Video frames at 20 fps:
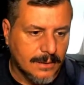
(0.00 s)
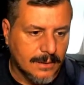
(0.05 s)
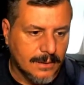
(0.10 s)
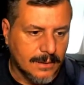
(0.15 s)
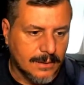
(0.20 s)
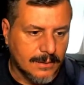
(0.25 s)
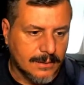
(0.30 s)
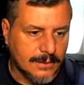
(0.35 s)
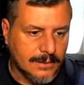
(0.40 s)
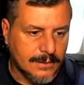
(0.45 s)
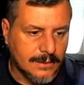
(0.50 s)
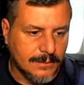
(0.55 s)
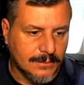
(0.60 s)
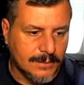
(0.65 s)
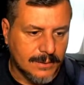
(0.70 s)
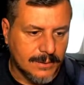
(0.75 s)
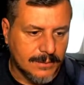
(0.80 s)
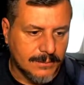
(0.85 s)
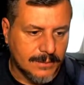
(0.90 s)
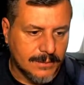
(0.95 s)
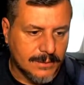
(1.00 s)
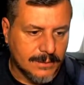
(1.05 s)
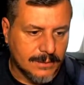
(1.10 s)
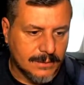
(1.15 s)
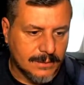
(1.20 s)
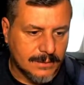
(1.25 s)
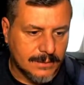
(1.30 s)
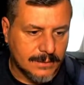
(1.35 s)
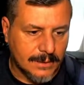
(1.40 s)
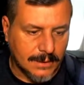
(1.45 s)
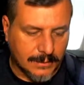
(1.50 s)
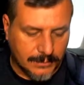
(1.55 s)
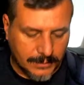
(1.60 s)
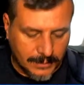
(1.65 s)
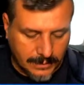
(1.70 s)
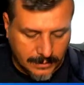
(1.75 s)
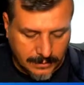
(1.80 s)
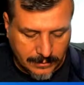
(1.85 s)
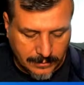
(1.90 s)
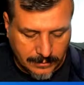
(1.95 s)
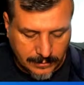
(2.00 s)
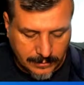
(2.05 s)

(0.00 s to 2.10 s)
I simply would just type in